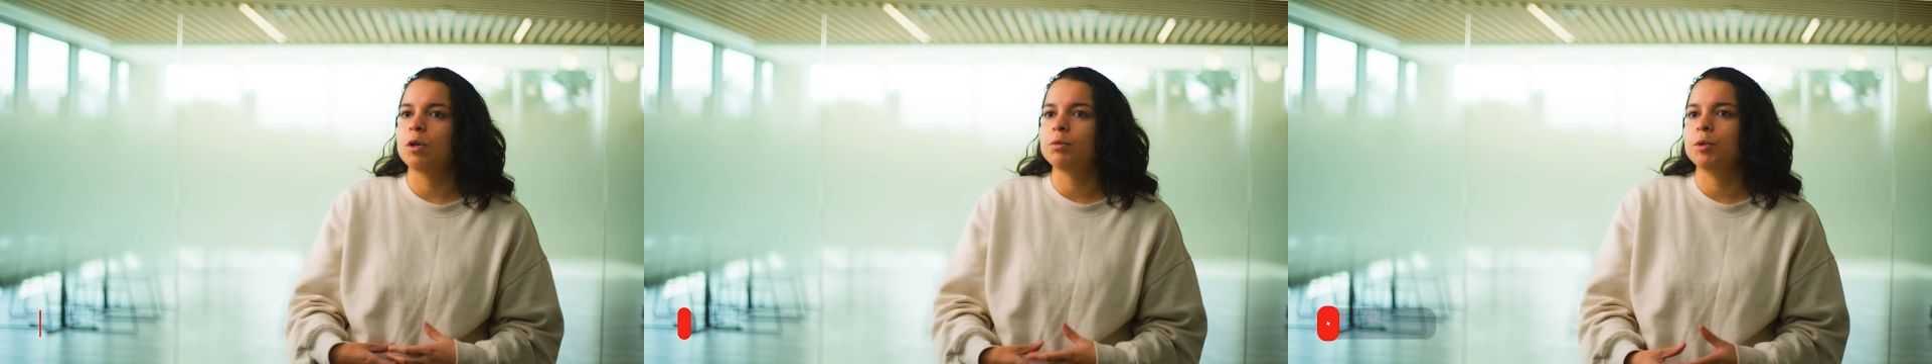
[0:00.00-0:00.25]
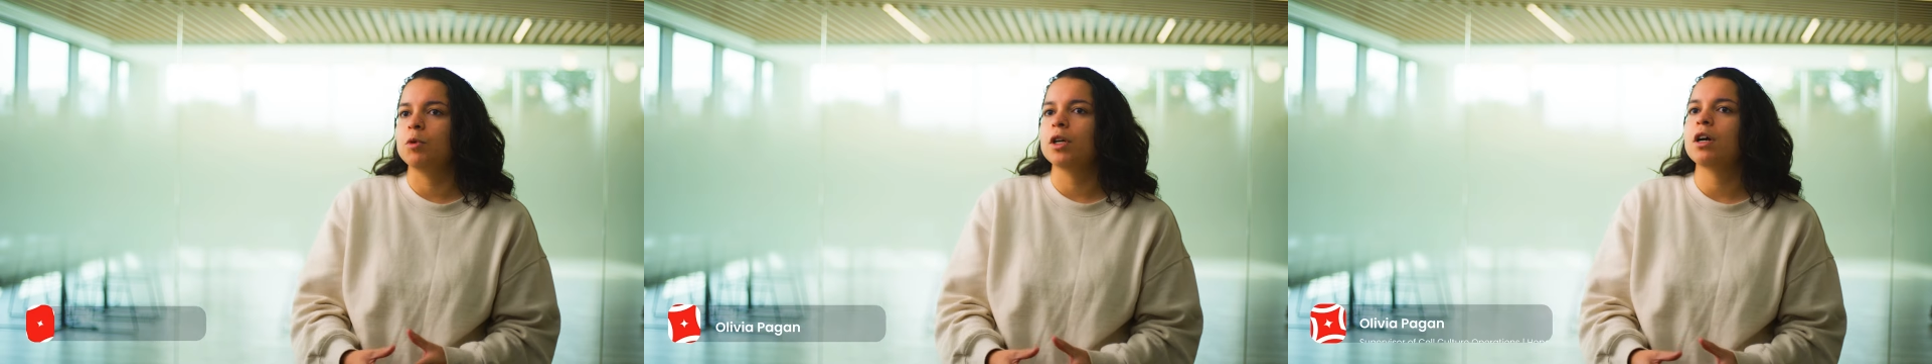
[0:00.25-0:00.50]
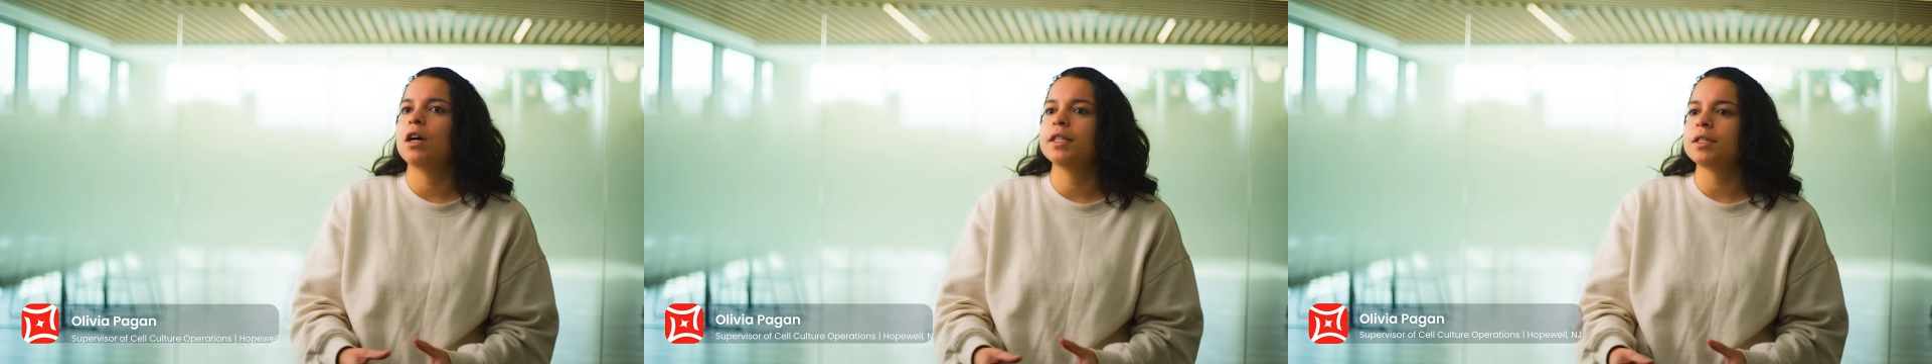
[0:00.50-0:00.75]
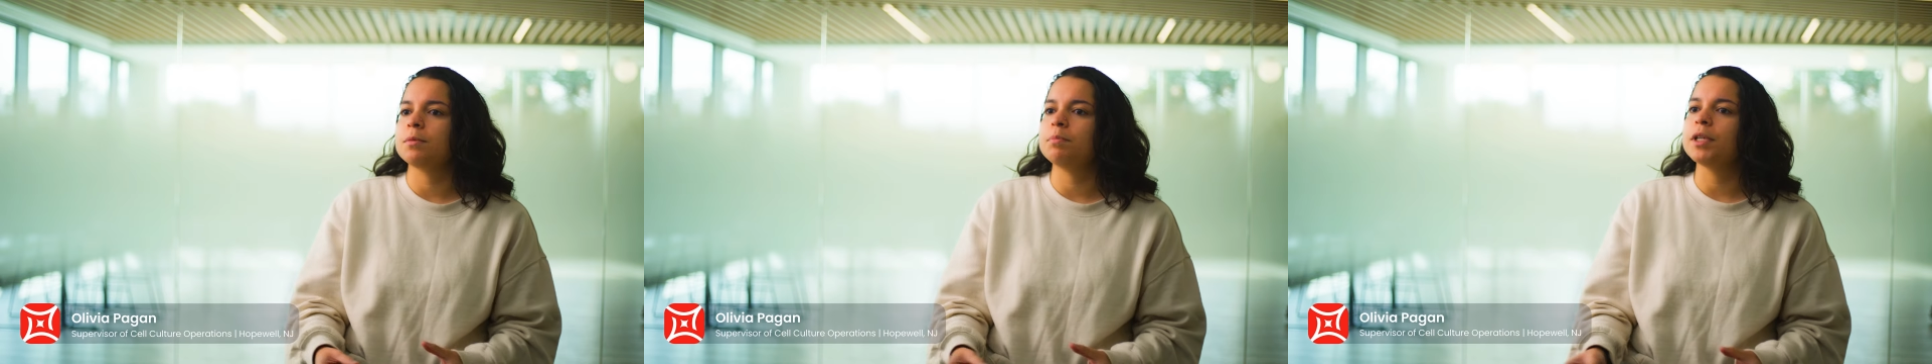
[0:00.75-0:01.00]
what we work
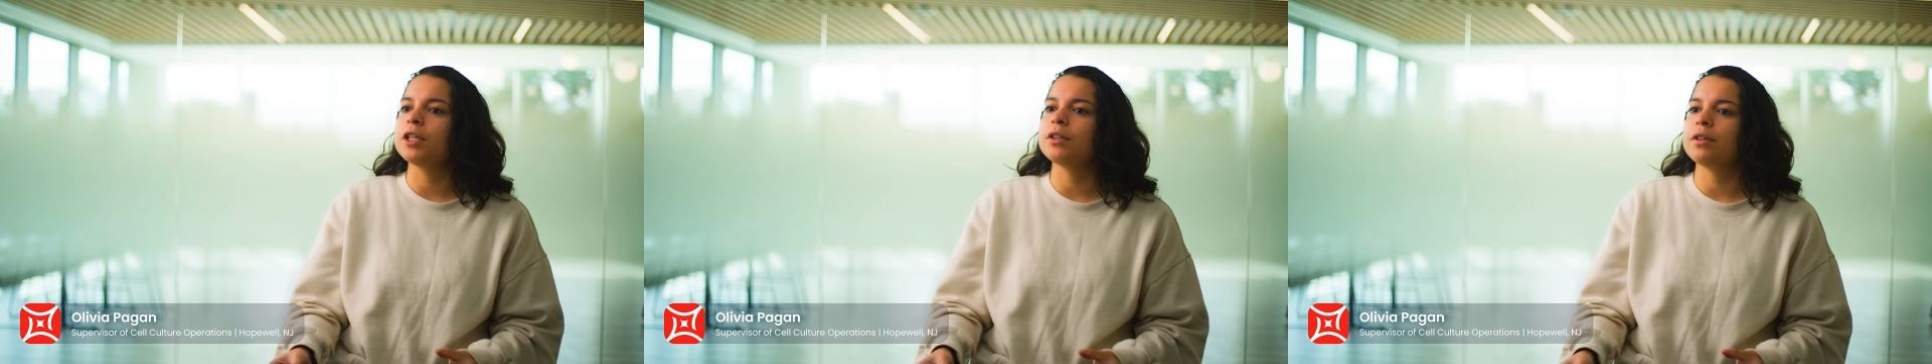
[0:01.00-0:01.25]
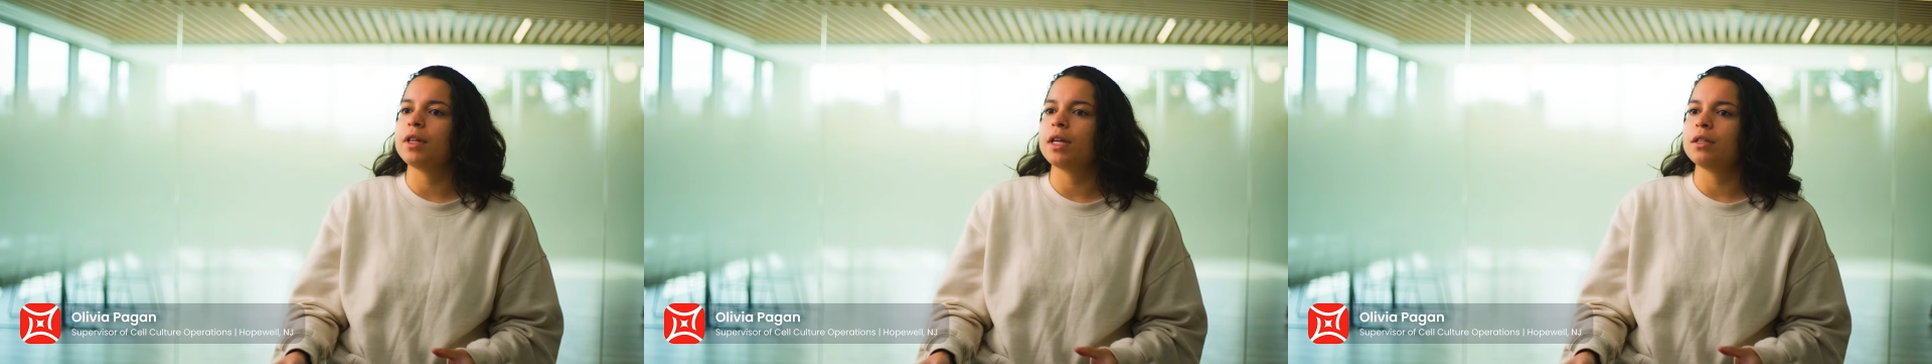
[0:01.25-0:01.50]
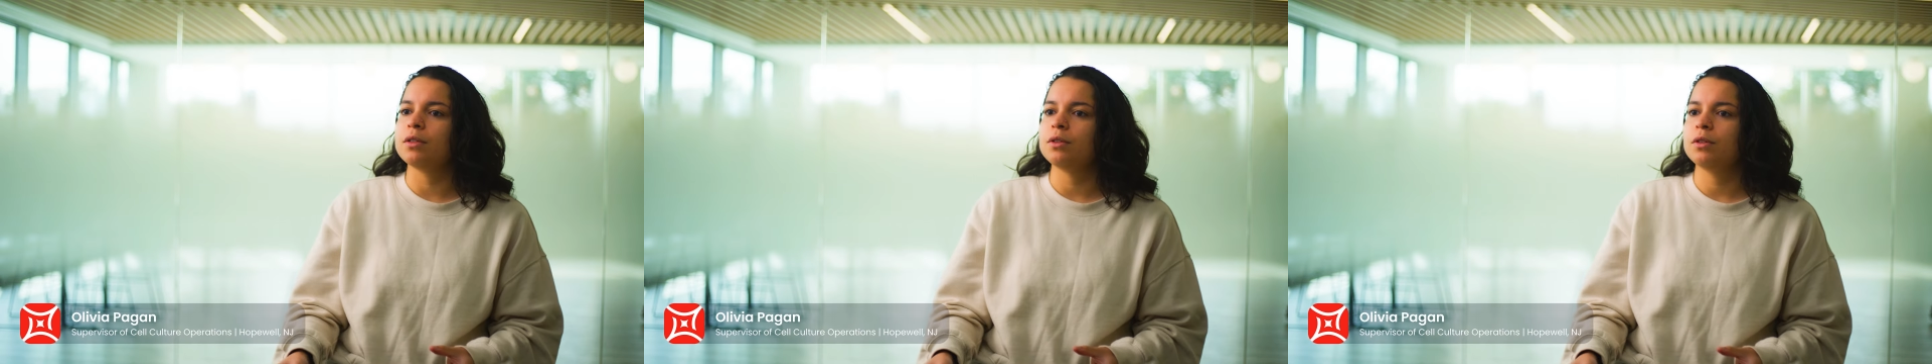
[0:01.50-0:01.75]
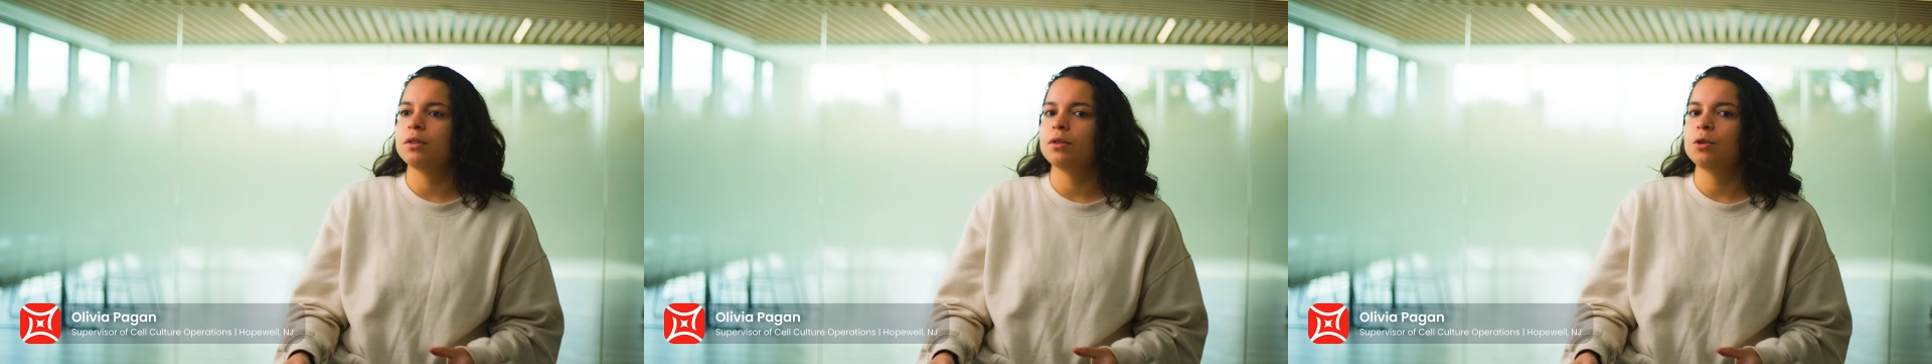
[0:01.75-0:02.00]
on is bigger
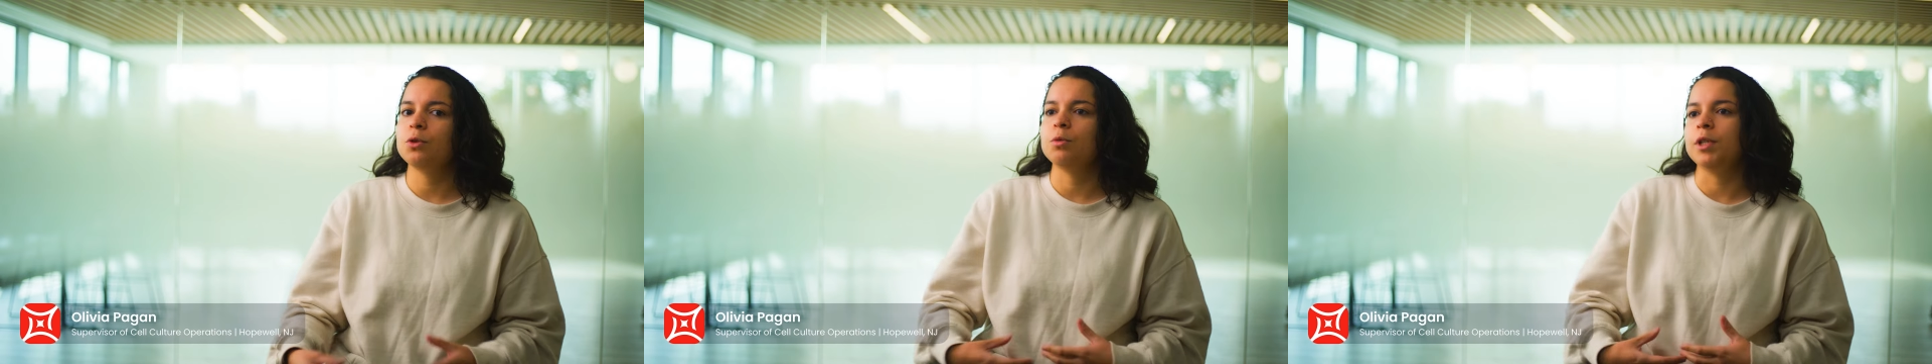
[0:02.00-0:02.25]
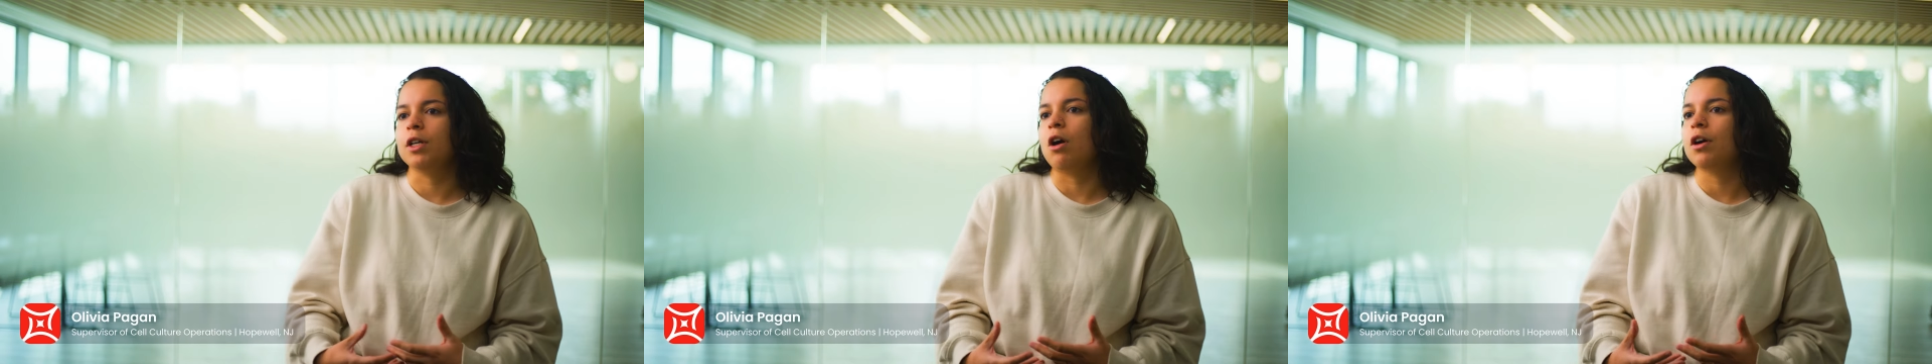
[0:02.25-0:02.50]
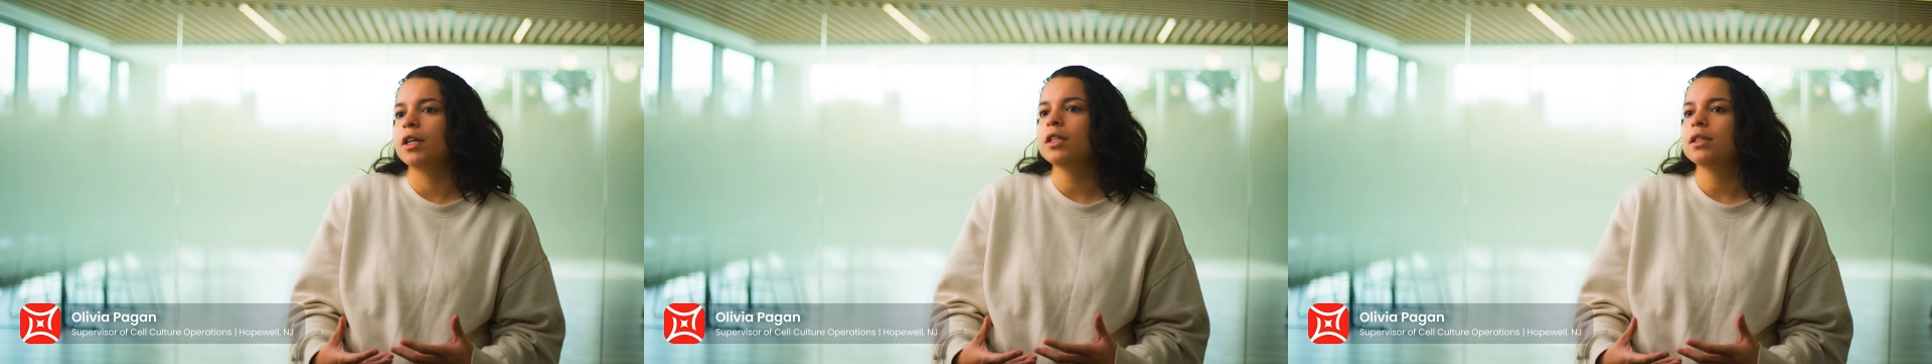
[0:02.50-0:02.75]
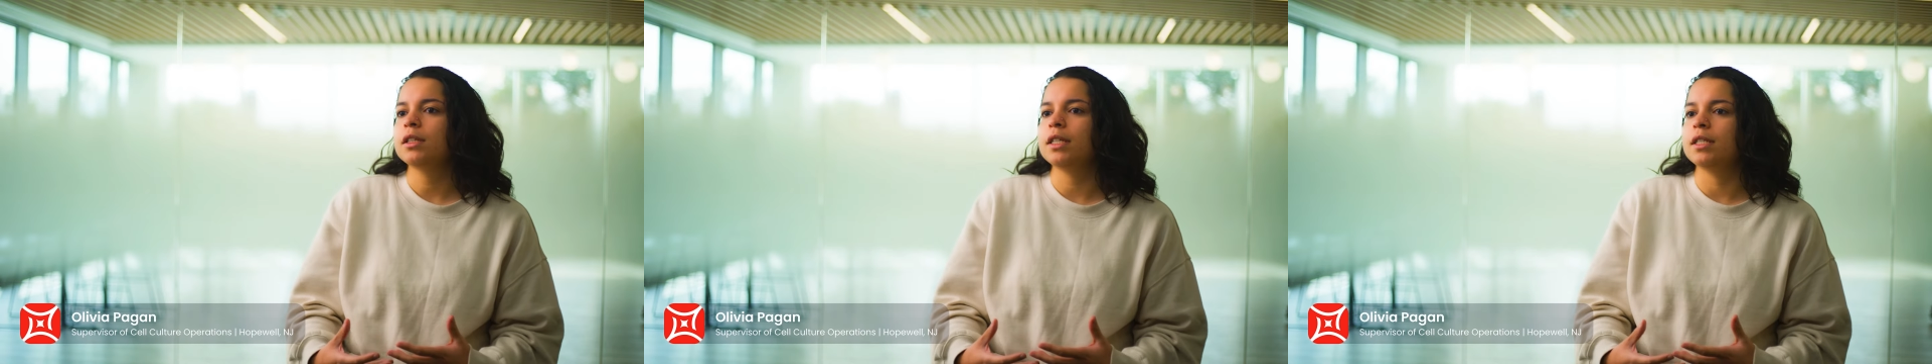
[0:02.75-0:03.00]
than who we
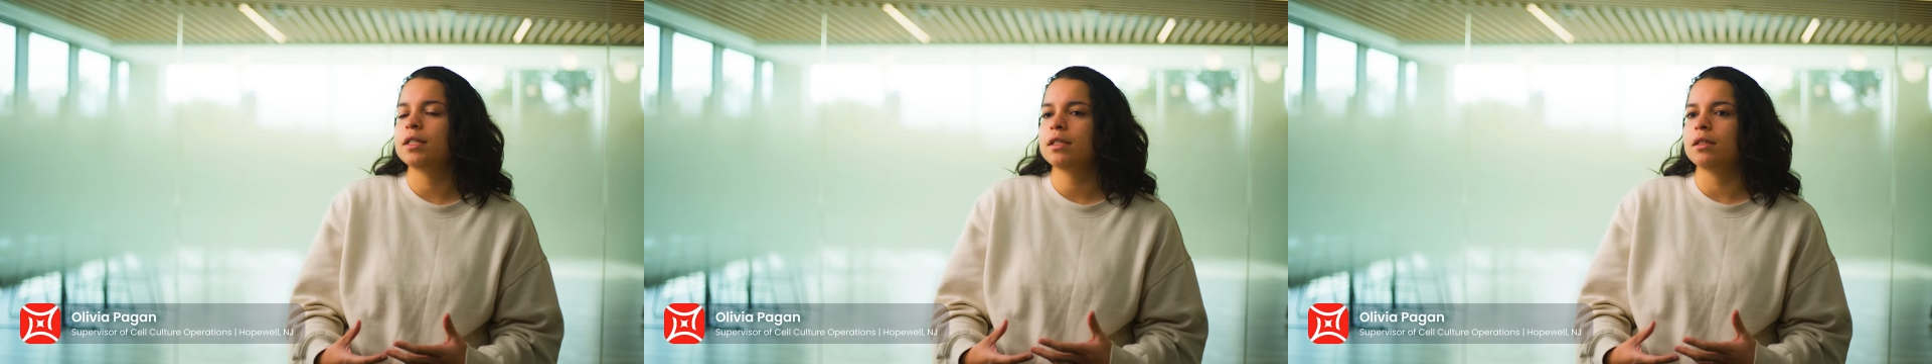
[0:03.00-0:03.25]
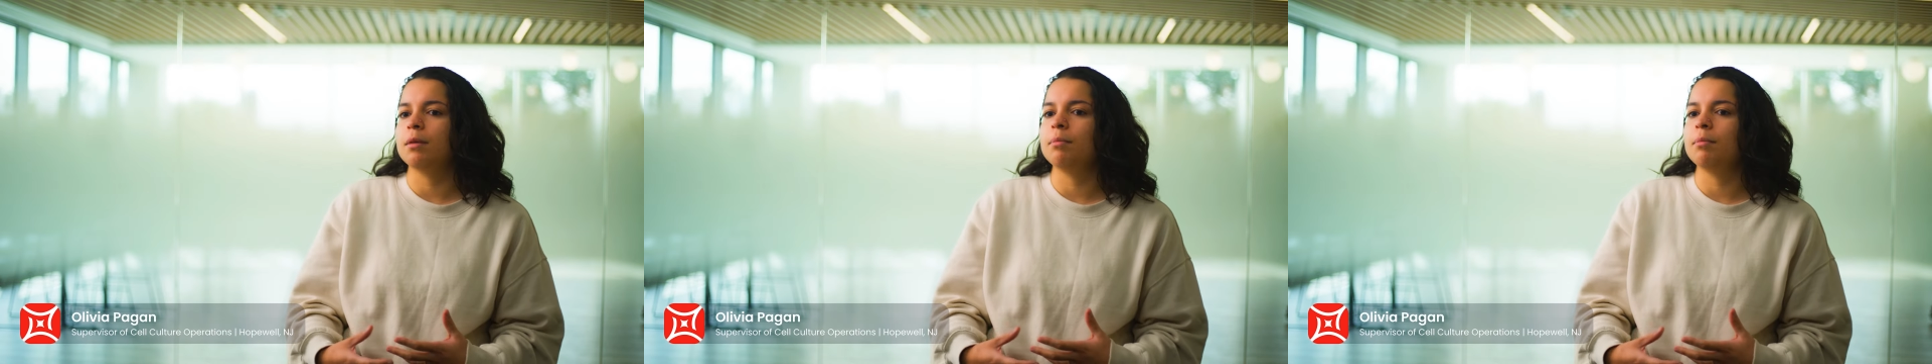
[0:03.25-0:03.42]
are. It's